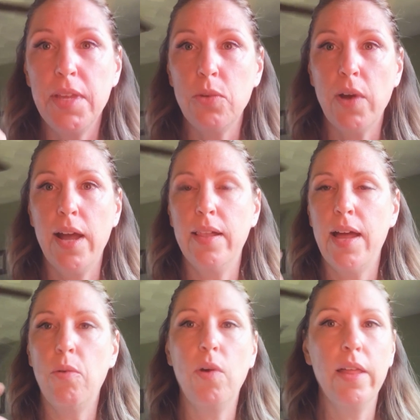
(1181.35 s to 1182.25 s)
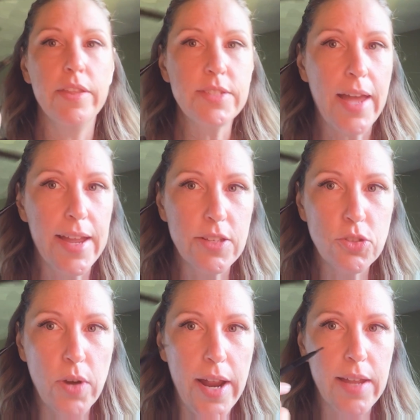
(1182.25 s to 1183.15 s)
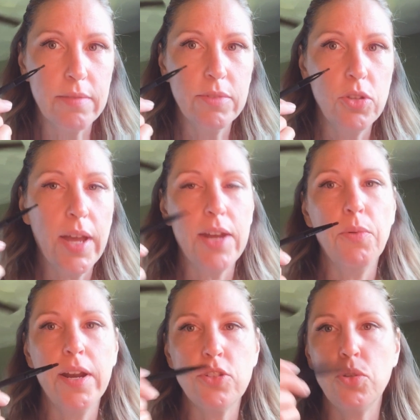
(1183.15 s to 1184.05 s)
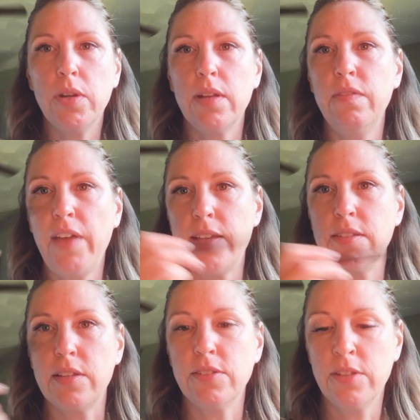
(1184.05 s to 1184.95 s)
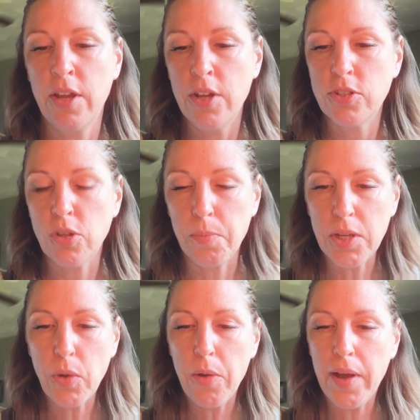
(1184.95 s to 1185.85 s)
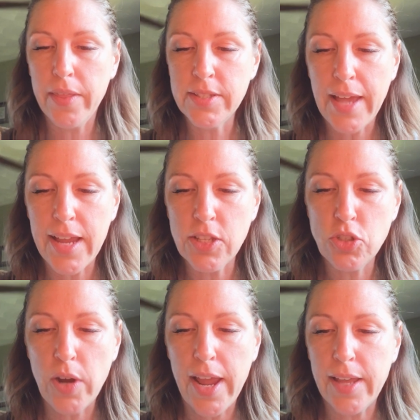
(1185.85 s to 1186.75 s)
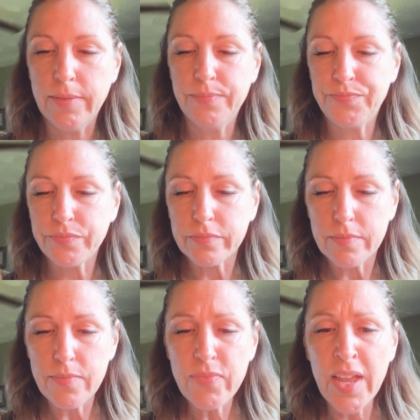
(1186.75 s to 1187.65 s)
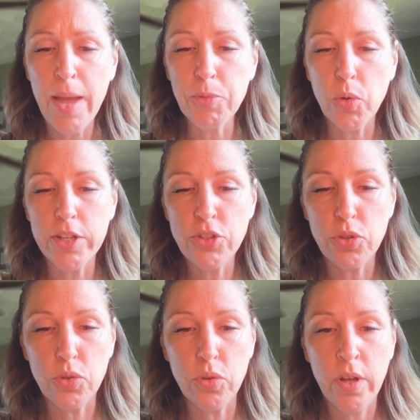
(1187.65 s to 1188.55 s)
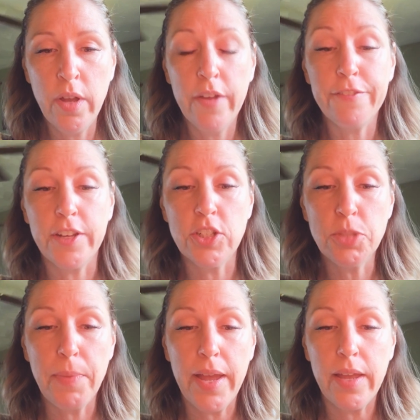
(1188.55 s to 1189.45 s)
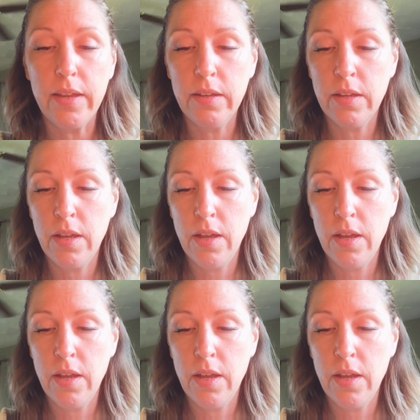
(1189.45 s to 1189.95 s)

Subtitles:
meanwhile, while this eye is drying, you kind of want to do it in phases. So meanwhile, while this eye is drying, I'm going to finish my